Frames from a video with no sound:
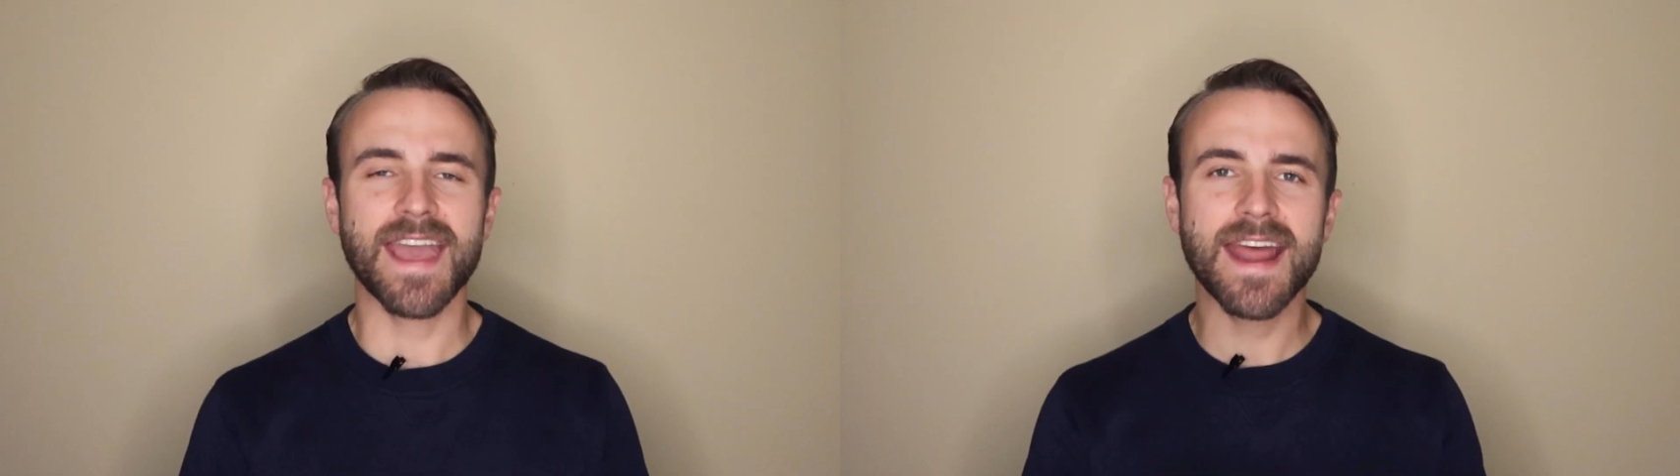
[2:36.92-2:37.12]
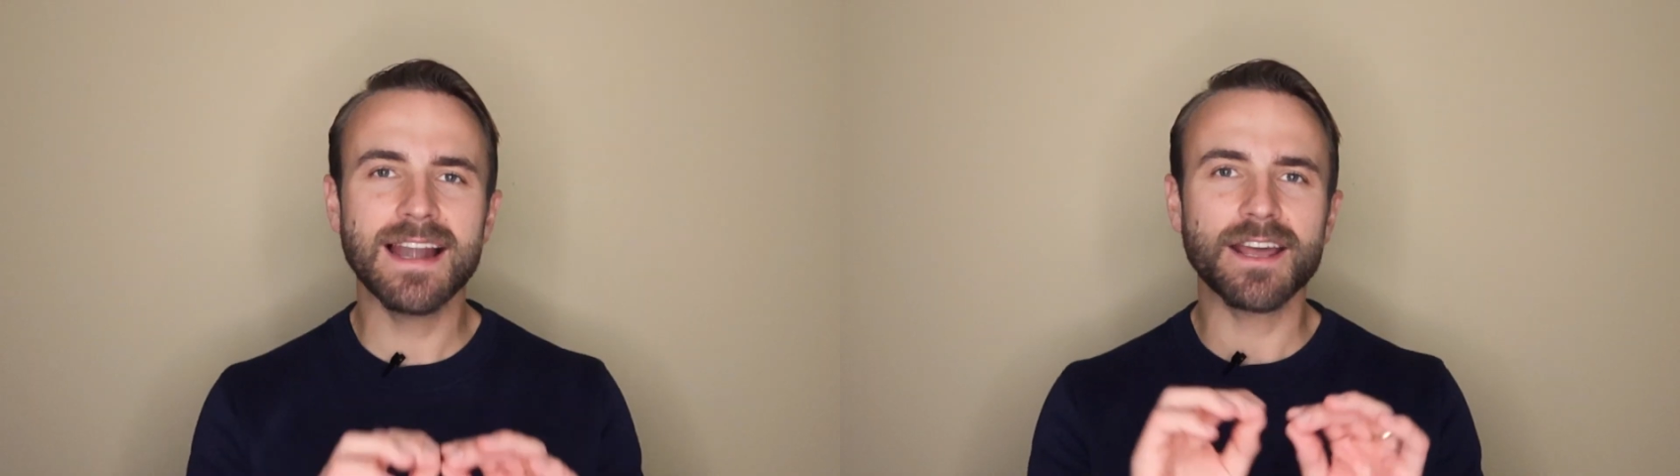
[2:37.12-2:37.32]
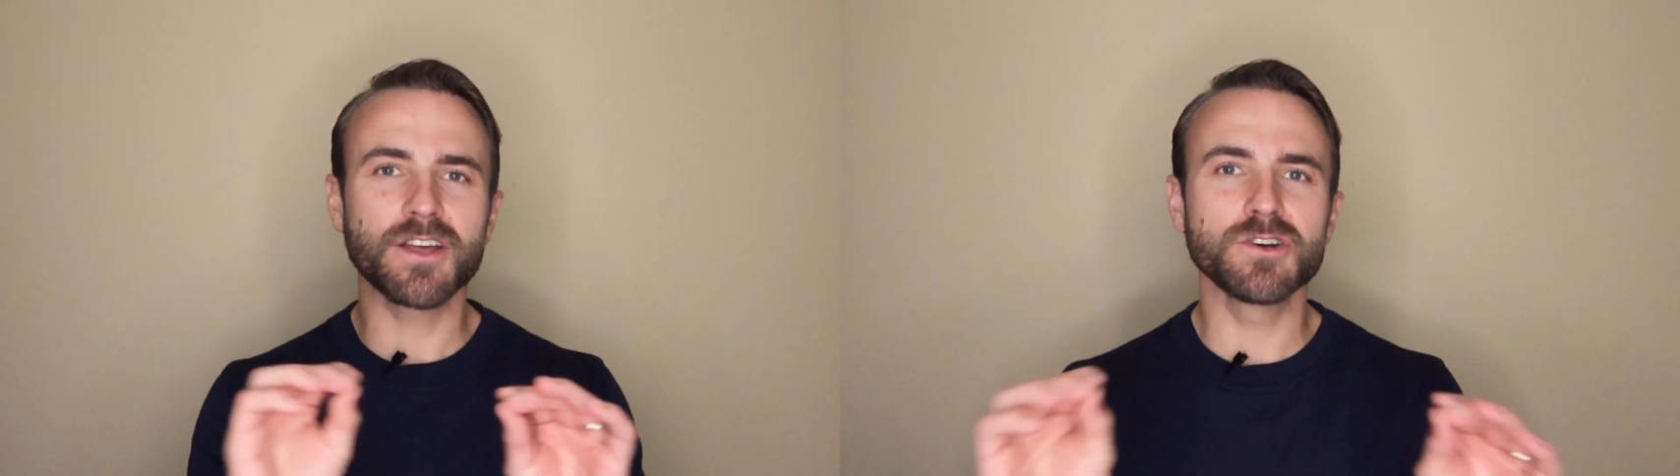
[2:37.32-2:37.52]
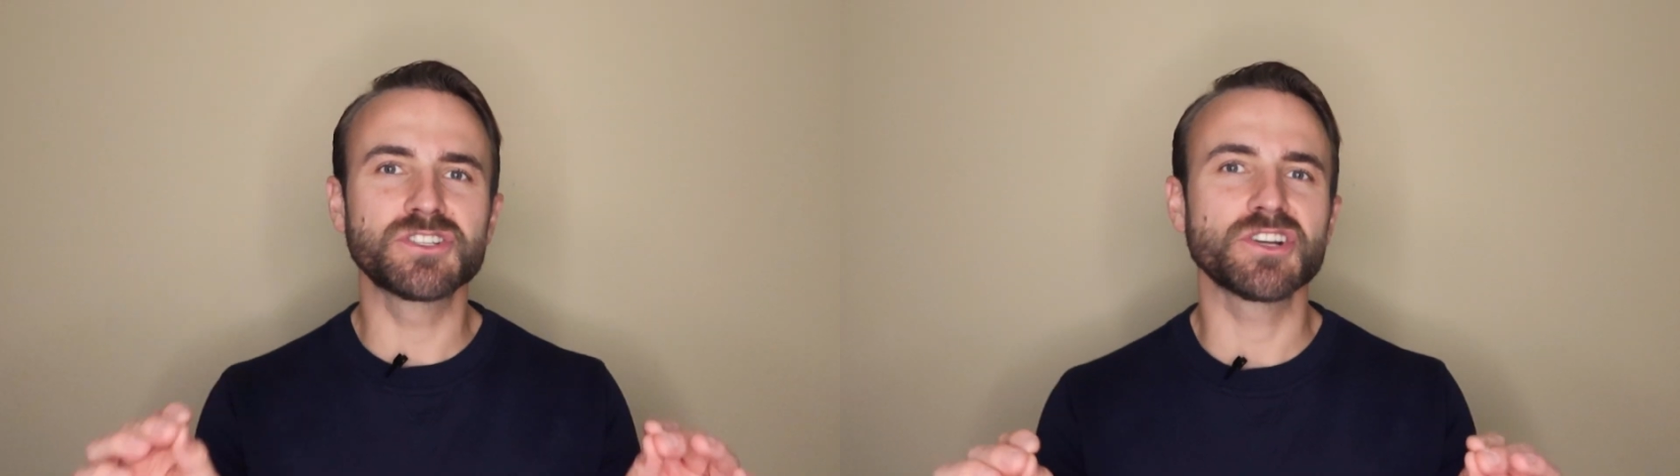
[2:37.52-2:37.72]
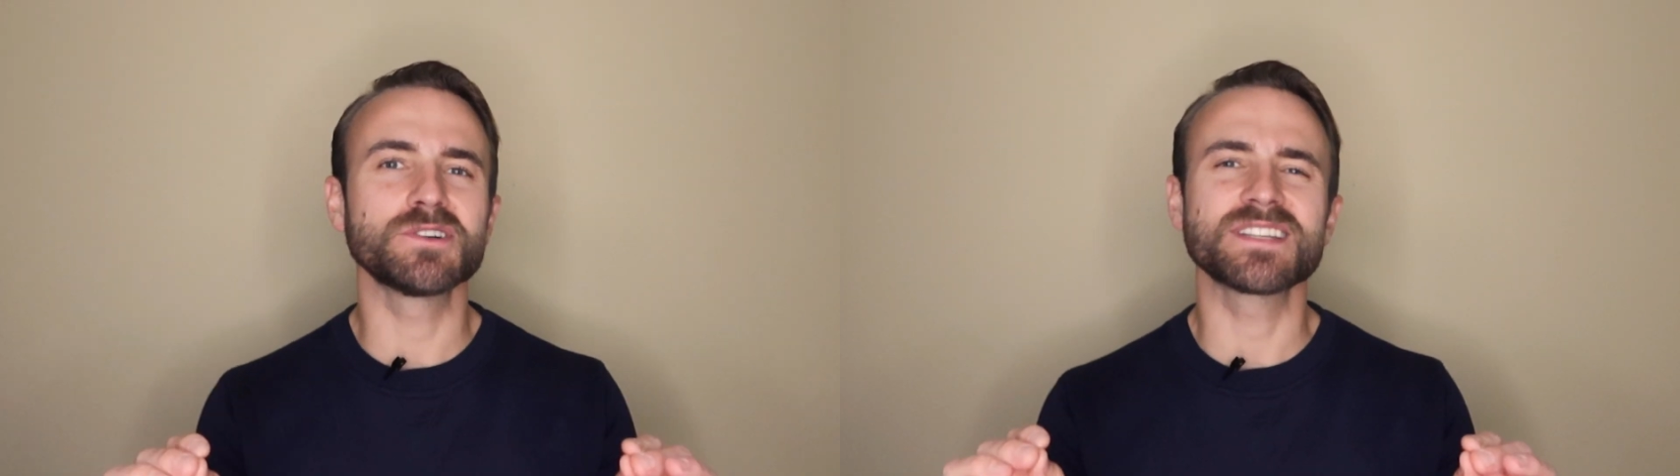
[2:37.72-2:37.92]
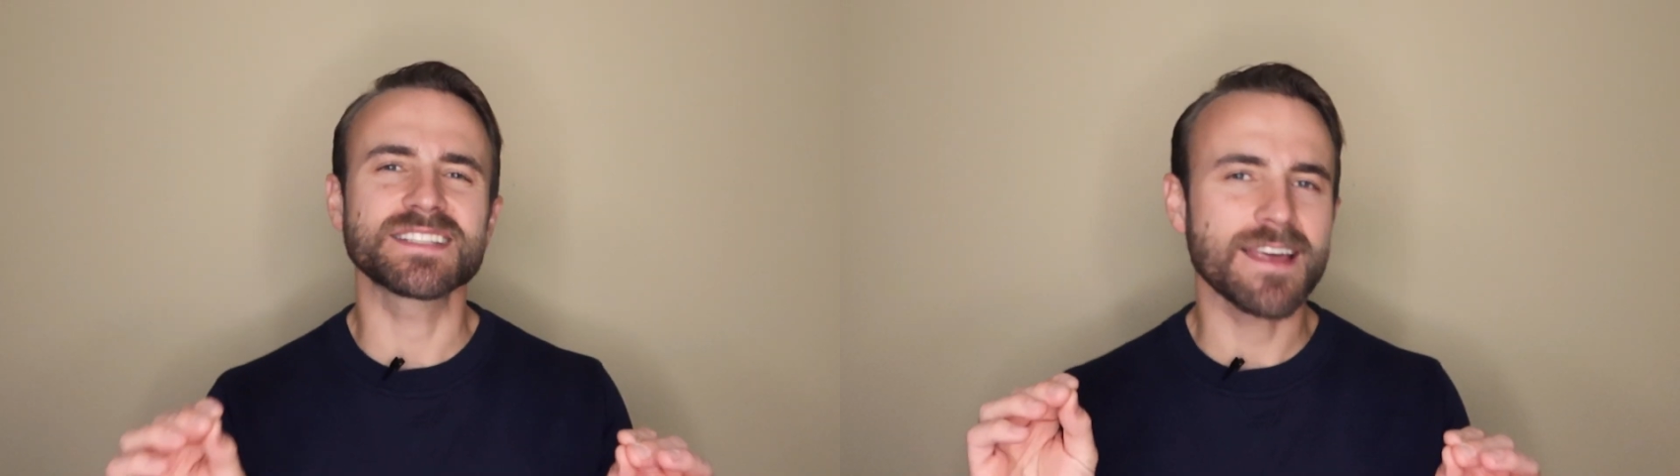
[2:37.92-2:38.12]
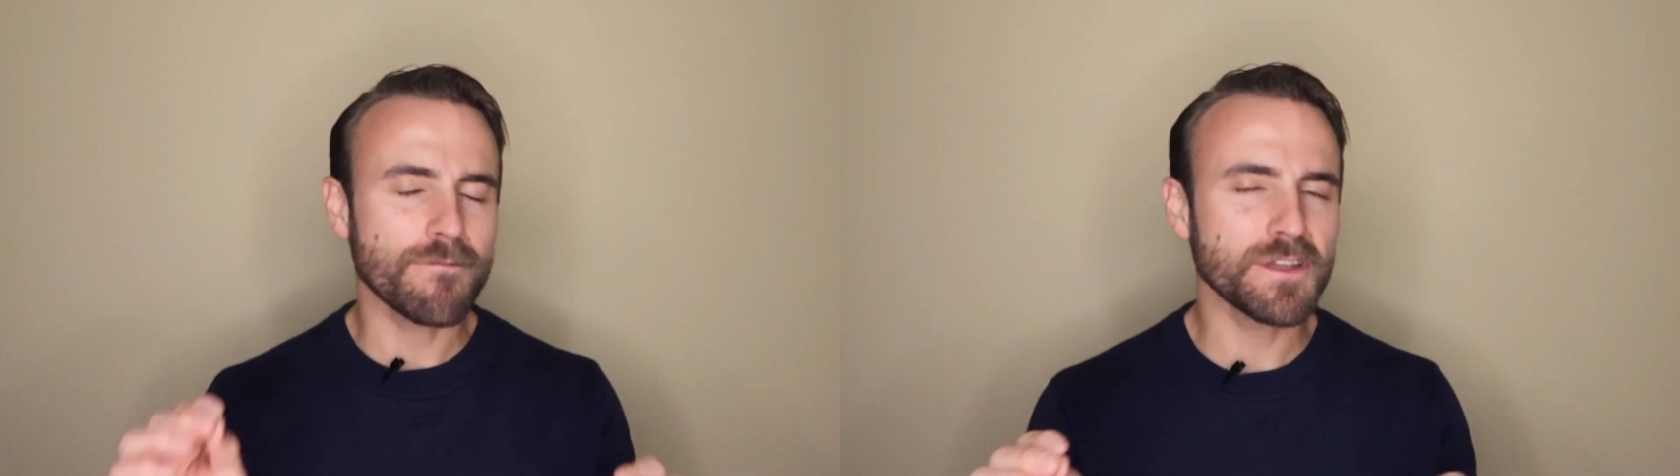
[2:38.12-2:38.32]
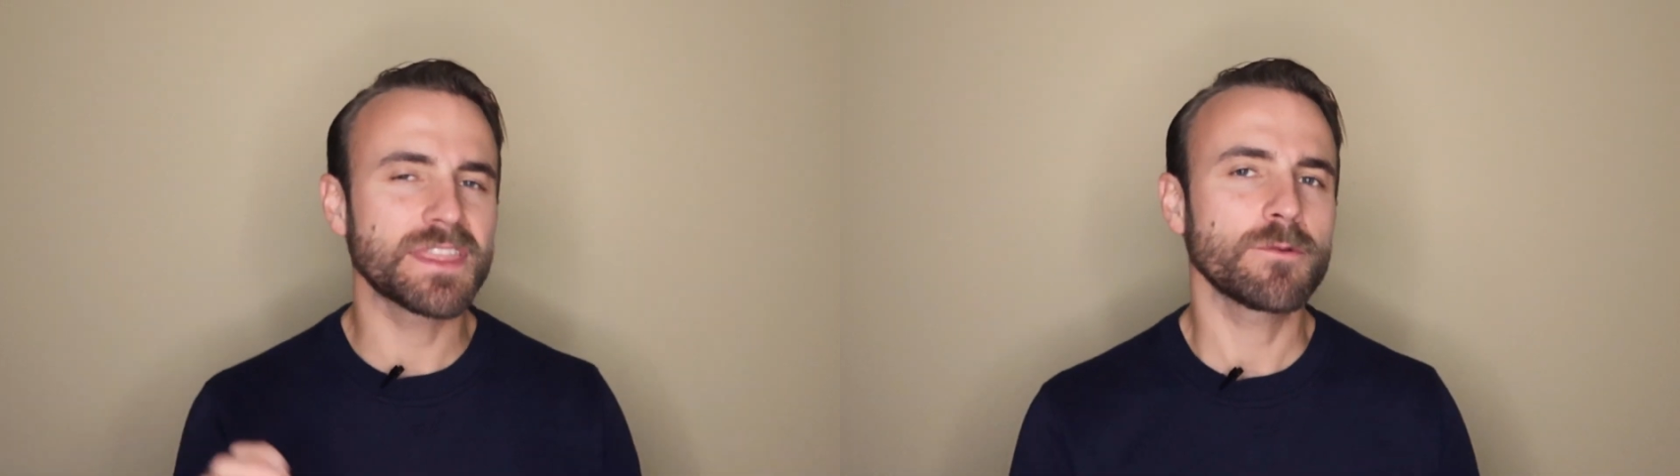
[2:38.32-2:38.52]
Canada Goose shows us
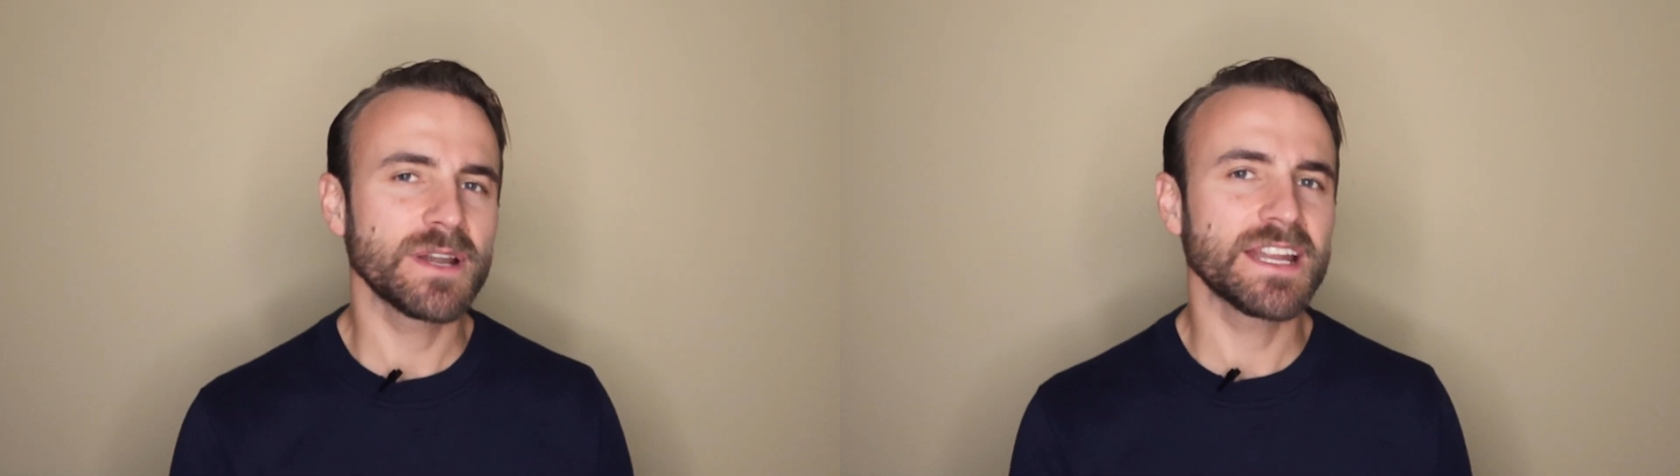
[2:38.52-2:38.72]
everything